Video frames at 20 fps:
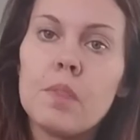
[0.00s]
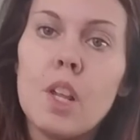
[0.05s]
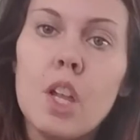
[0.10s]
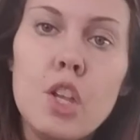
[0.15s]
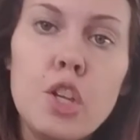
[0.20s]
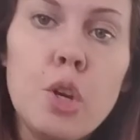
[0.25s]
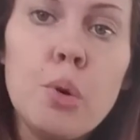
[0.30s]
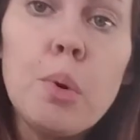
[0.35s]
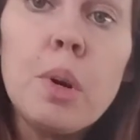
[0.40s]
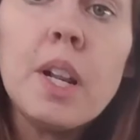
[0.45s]

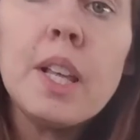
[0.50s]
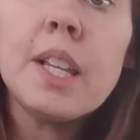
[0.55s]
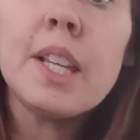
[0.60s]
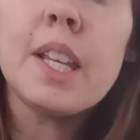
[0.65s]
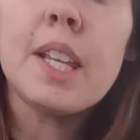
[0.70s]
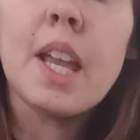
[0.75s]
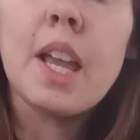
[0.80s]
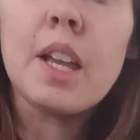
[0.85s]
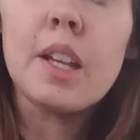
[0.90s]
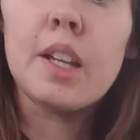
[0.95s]
you're gonna
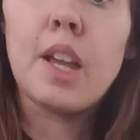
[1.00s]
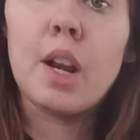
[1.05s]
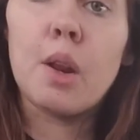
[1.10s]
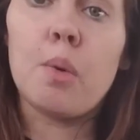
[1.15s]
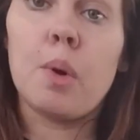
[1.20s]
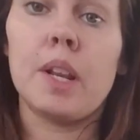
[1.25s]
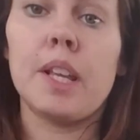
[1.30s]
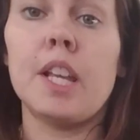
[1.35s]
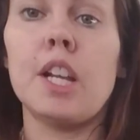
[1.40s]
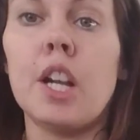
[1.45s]
get gonna
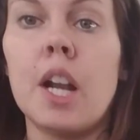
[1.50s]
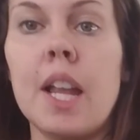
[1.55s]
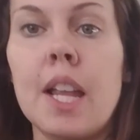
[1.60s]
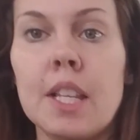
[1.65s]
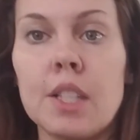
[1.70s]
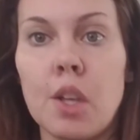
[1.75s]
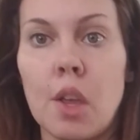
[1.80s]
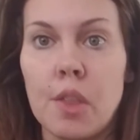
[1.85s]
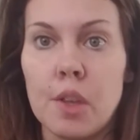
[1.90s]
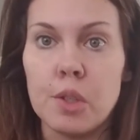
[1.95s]
want to get your
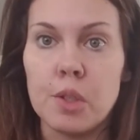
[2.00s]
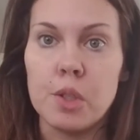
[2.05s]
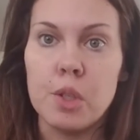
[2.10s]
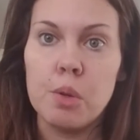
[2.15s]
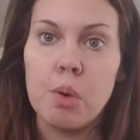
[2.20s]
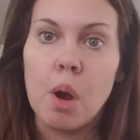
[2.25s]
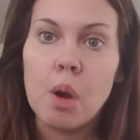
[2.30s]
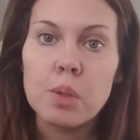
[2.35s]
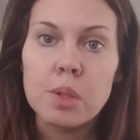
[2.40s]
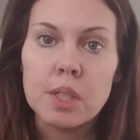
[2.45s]
hands on those
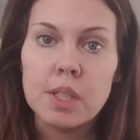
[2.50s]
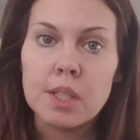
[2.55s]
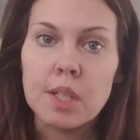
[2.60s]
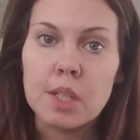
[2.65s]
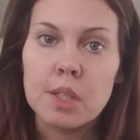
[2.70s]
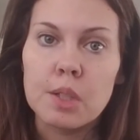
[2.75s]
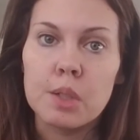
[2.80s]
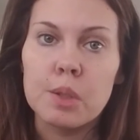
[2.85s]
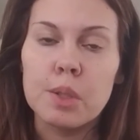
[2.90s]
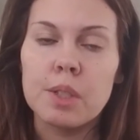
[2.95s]
new hostess
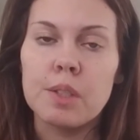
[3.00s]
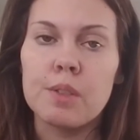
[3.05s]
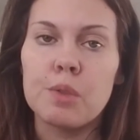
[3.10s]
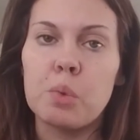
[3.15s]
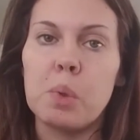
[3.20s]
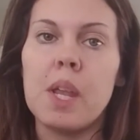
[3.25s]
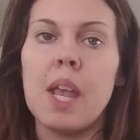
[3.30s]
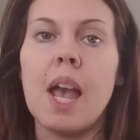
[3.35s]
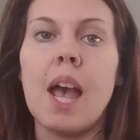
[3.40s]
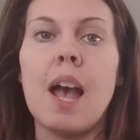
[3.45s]
exclusives
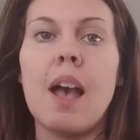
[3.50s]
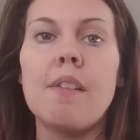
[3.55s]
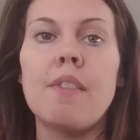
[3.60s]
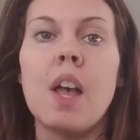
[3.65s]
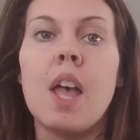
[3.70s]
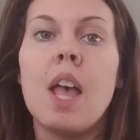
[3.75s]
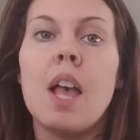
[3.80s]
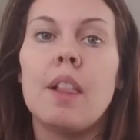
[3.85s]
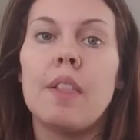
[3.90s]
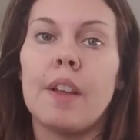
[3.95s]
we
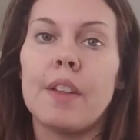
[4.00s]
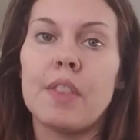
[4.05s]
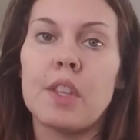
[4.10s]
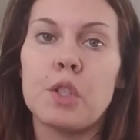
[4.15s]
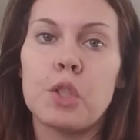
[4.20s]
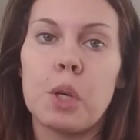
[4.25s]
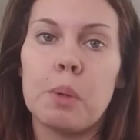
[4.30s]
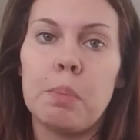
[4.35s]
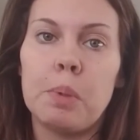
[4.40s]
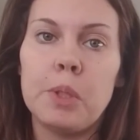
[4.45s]
have like the
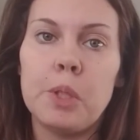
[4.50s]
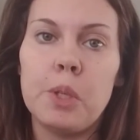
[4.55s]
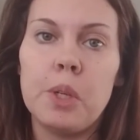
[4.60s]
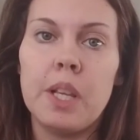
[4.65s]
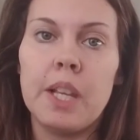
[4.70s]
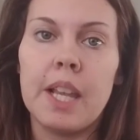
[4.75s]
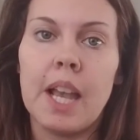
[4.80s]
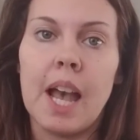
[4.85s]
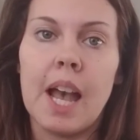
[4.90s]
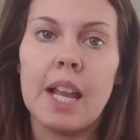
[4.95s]
triple
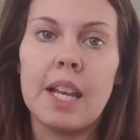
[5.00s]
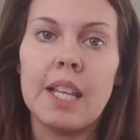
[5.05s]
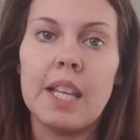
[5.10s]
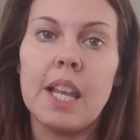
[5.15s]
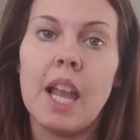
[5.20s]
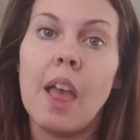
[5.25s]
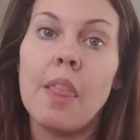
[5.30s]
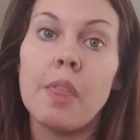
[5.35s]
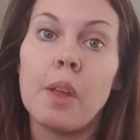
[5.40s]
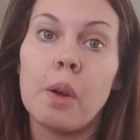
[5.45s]
duty
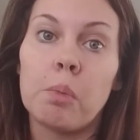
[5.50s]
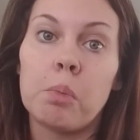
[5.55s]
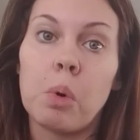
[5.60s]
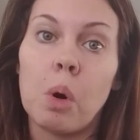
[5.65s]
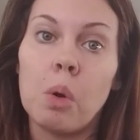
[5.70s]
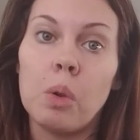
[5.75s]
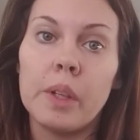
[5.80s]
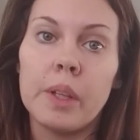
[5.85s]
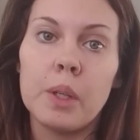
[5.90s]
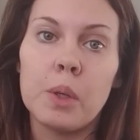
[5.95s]
caddy and the
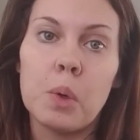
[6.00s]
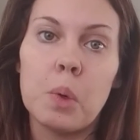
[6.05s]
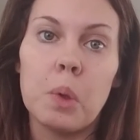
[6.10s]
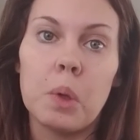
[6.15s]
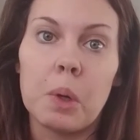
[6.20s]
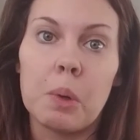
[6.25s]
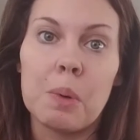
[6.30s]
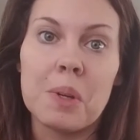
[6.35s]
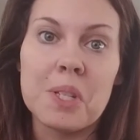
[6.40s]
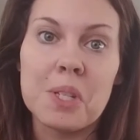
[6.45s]
rolling
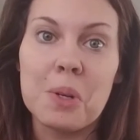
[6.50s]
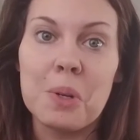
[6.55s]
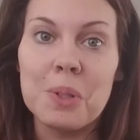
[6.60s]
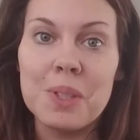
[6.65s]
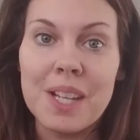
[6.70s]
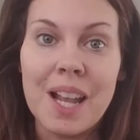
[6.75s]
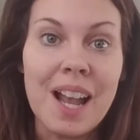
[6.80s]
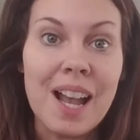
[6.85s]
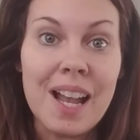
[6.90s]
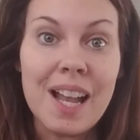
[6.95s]
cooler which
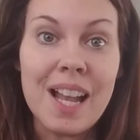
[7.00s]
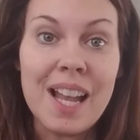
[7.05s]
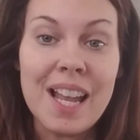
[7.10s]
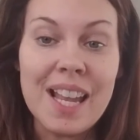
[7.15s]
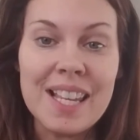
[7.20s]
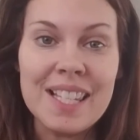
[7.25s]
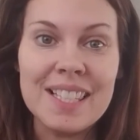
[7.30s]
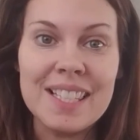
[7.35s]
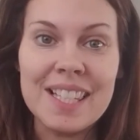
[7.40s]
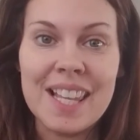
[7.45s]
holds
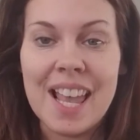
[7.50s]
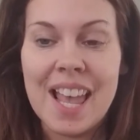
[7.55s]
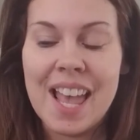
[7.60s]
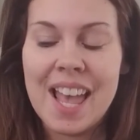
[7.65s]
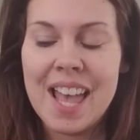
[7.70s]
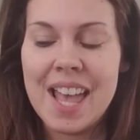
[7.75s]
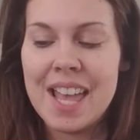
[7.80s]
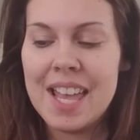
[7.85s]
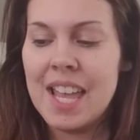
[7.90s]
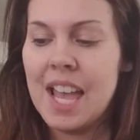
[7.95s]
ice
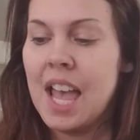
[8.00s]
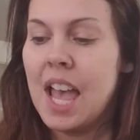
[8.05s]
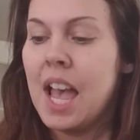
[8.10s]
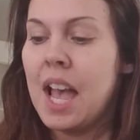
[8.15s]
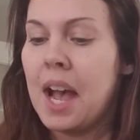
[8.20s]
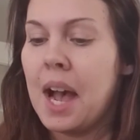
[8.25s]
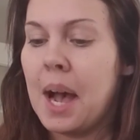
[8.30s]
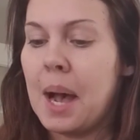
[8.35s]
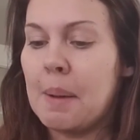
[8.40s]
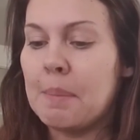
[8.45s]
yay
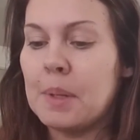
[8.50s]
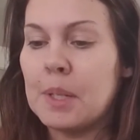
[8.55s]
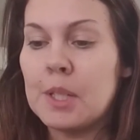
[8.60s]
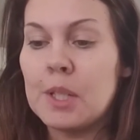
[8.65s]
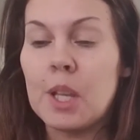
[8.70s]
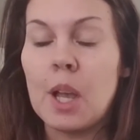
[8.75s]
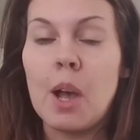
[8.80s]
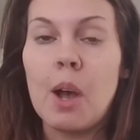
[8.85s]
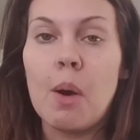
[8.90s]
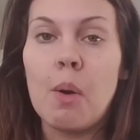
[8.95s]
um,
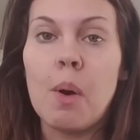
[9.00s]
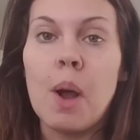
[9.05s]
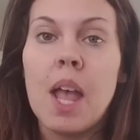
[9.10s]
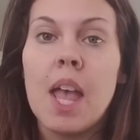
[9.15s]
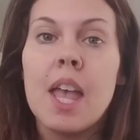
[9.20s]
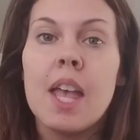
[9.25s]
so